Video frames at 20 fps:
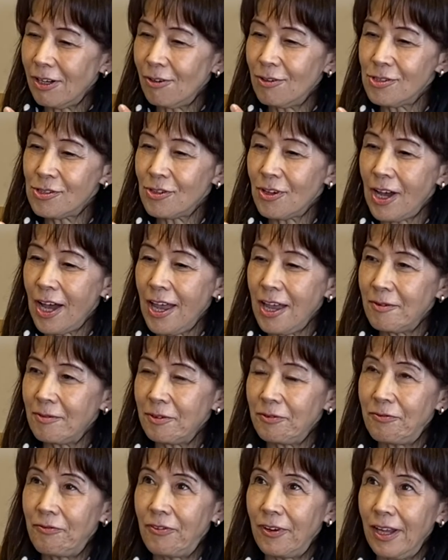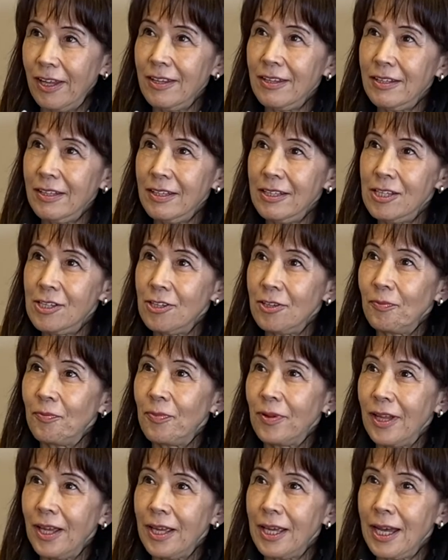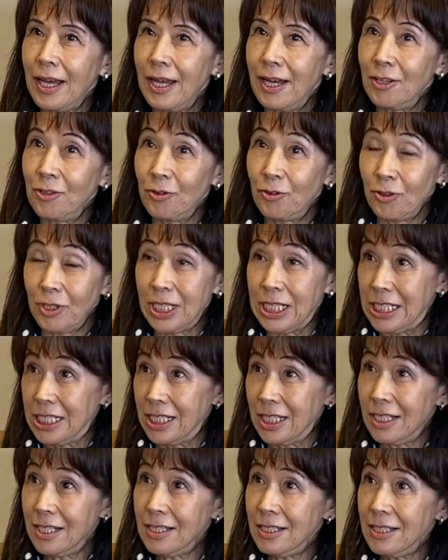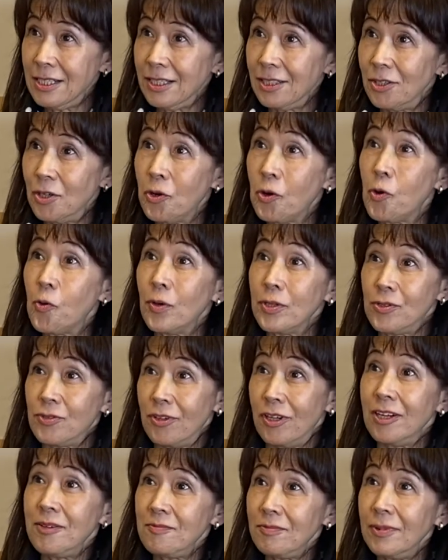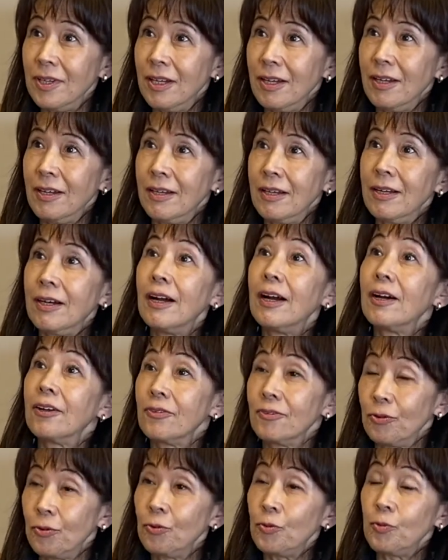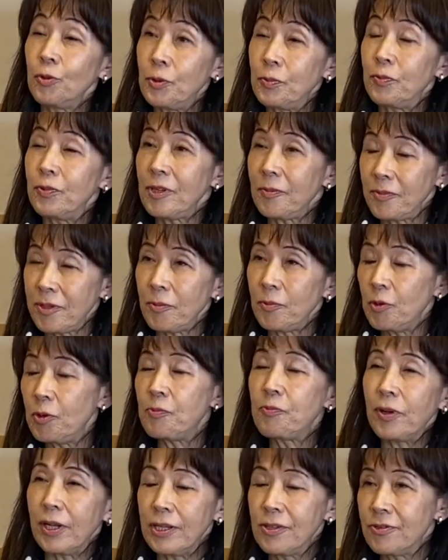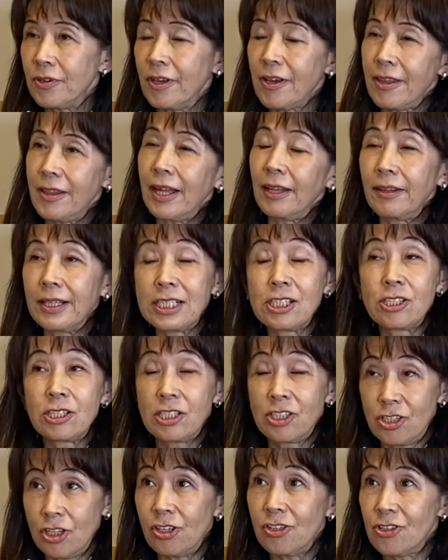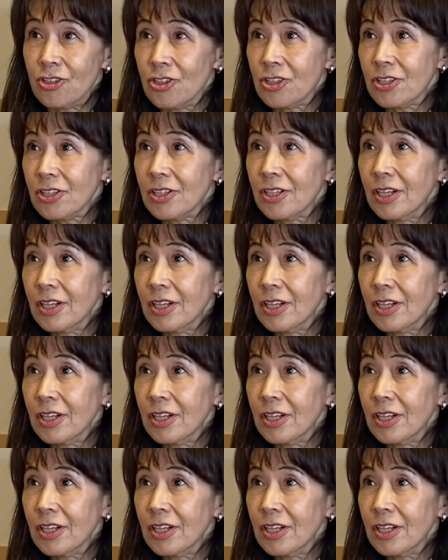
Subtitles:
Actually, I have a friend, he can play guitar mm-hmm. or drum. Sometimes we pray together at the church.